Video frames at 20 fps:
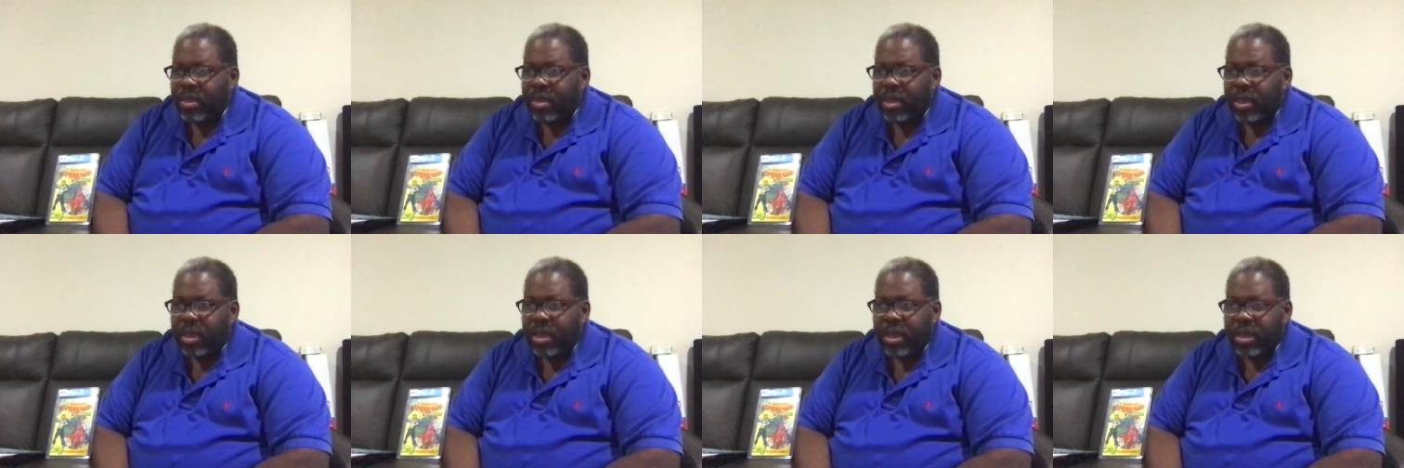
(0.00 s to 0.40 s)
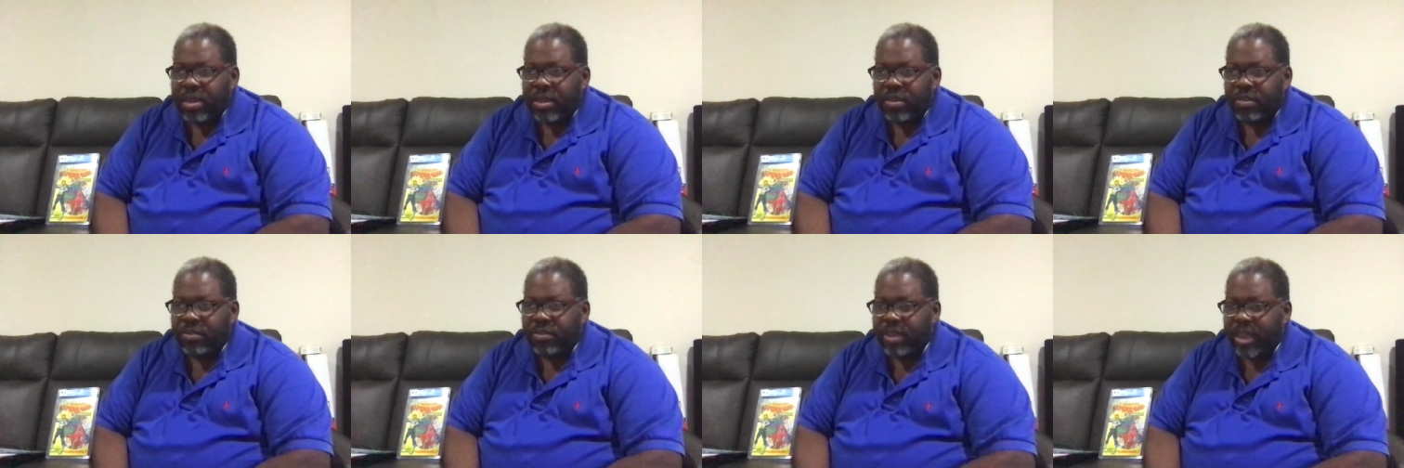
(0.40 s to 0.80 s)
and
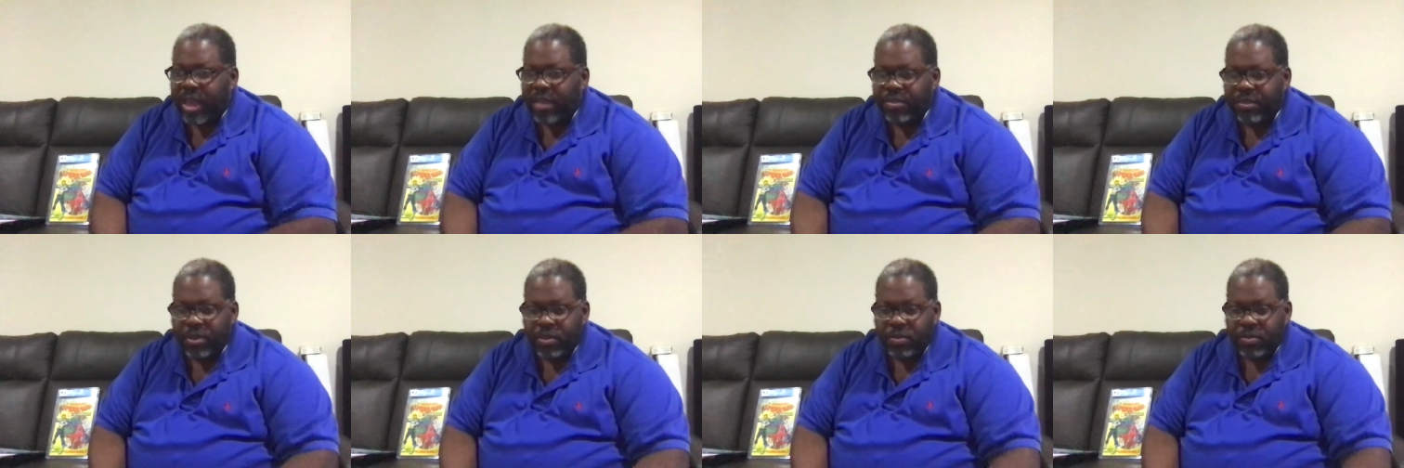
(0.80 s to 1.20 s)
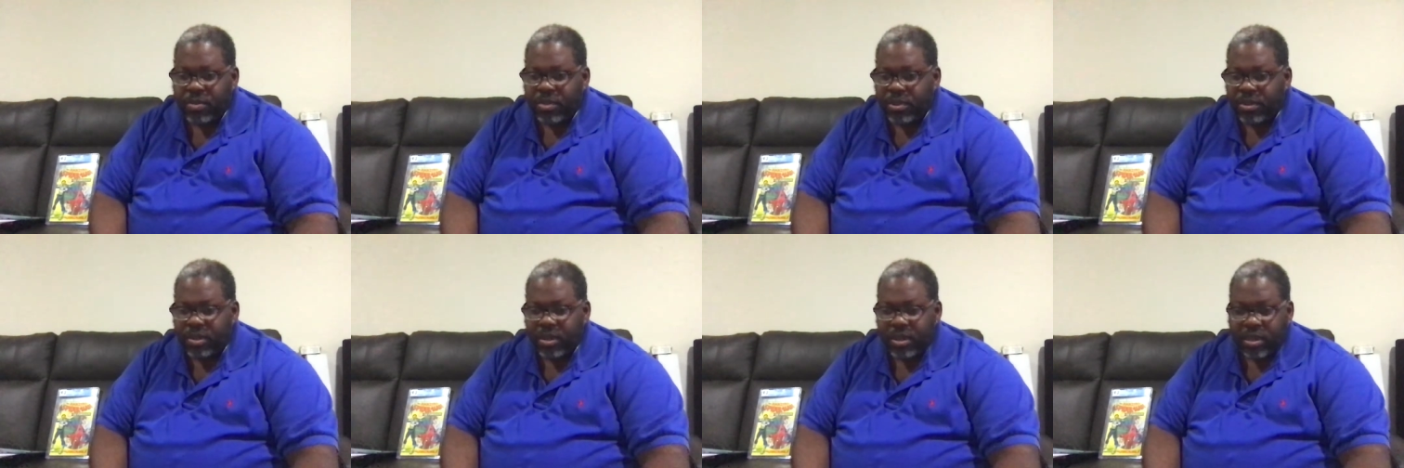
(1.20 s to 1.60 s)
you sat there with a
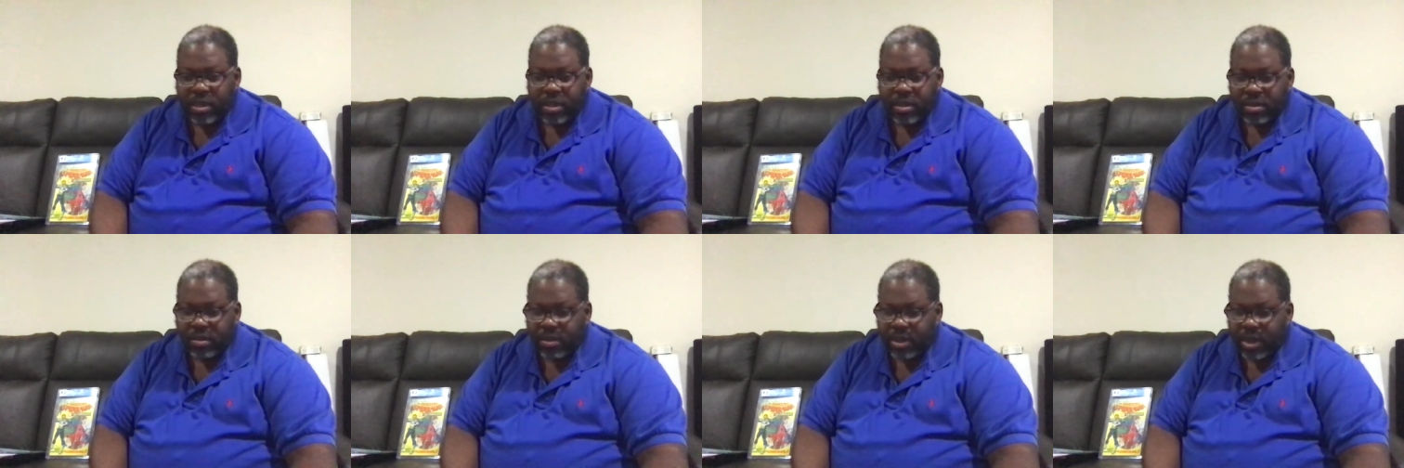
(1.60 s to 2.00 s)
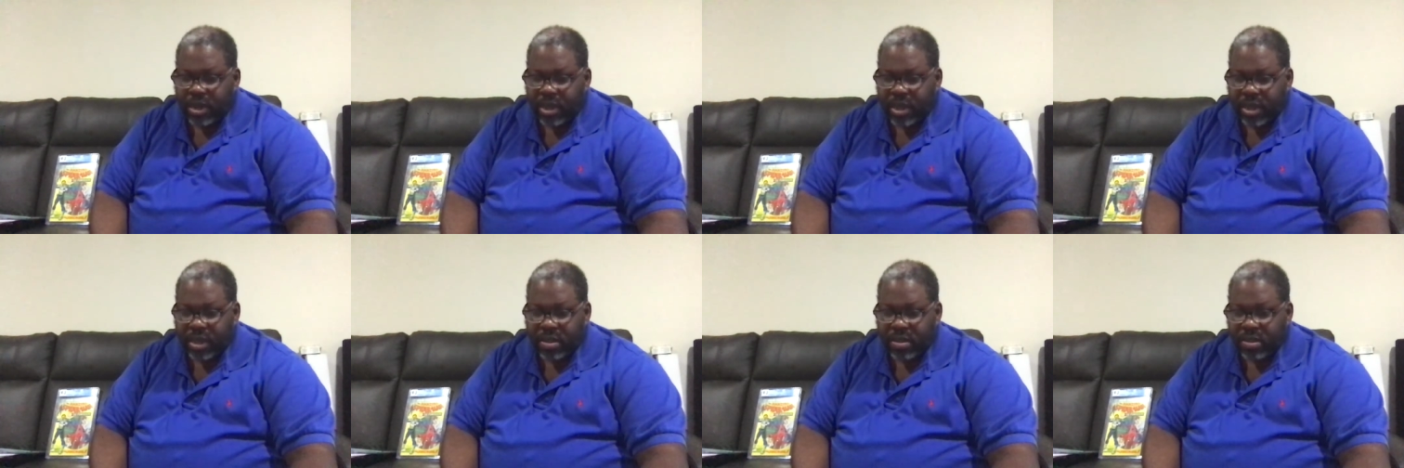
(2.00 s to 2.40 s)
dealer,
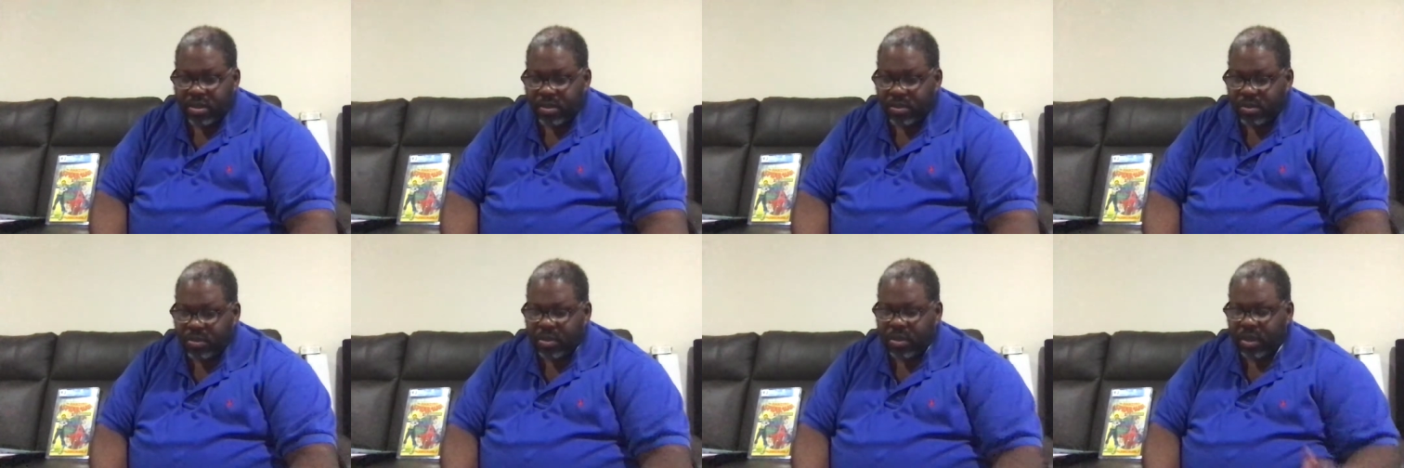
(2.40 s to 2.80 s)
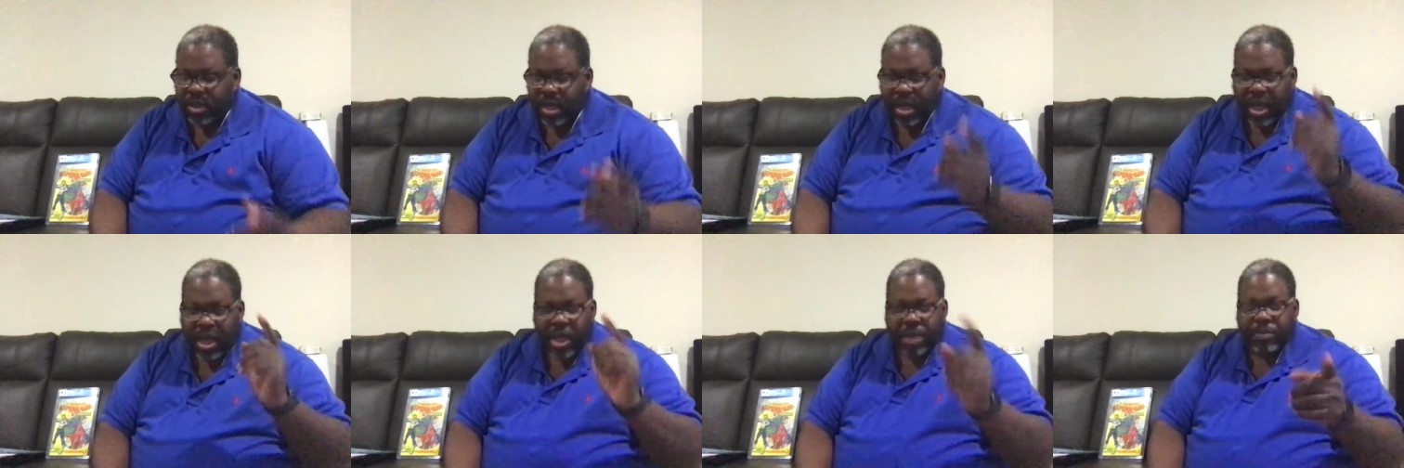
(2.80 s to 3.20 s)
and there was a
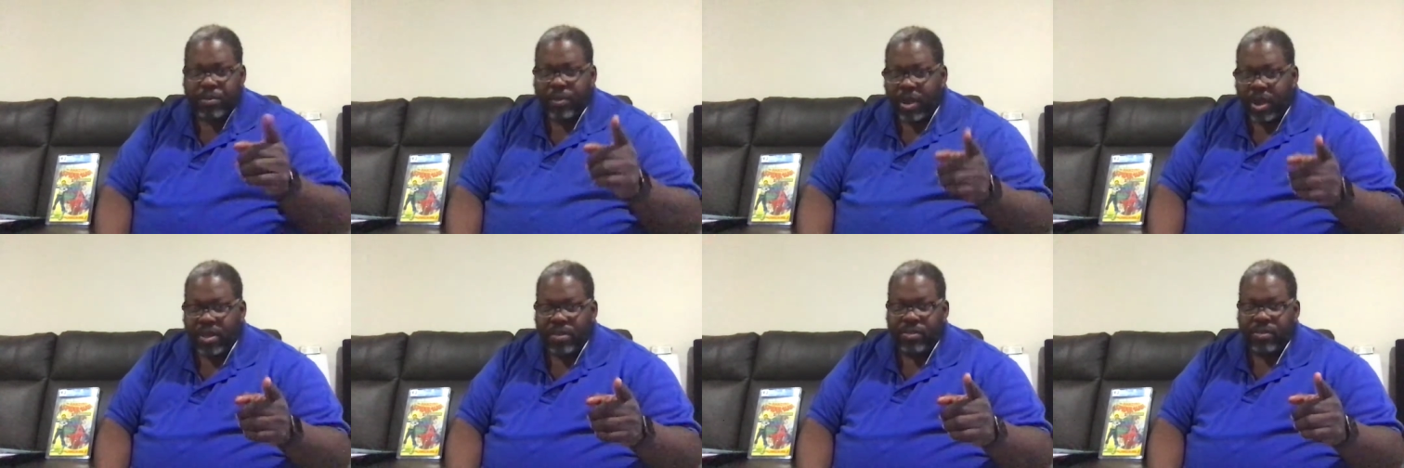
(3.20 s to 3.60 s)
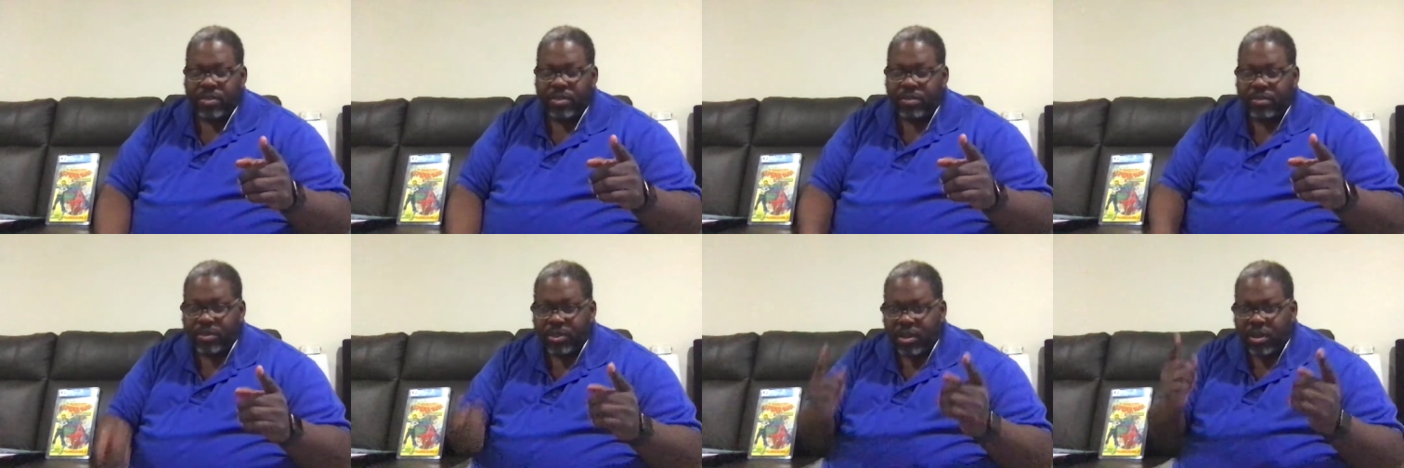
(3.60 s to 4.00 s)
high price and
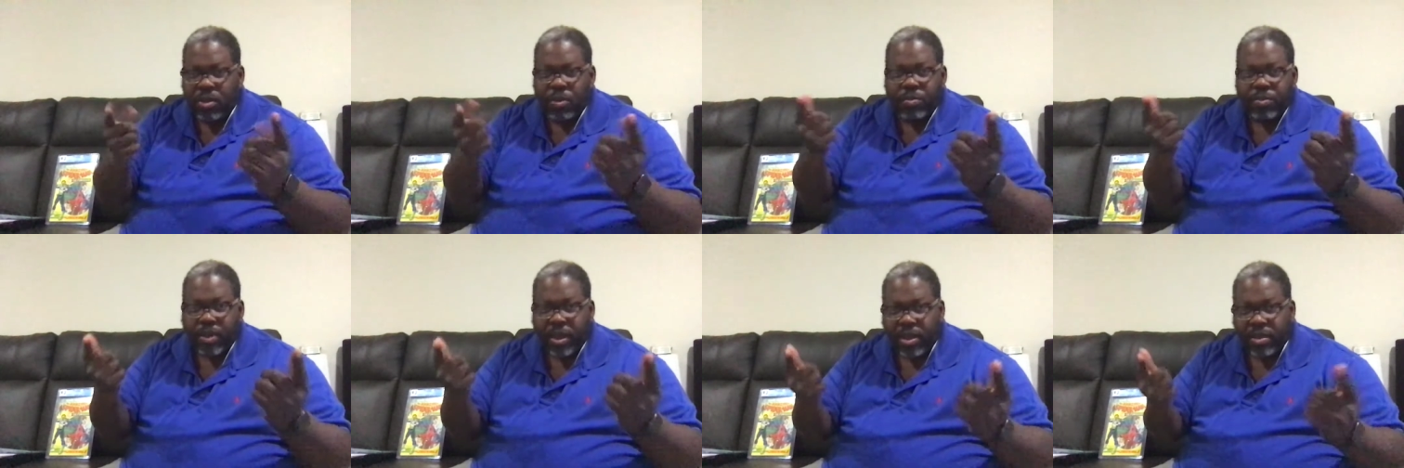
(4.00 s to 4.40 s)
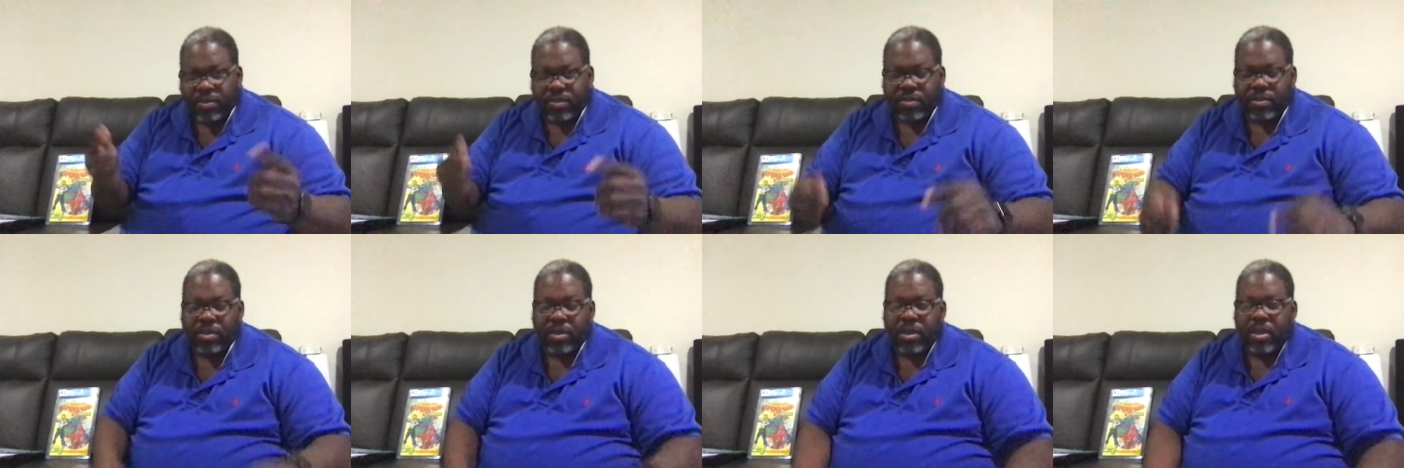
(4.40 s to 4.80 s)
there was a low price.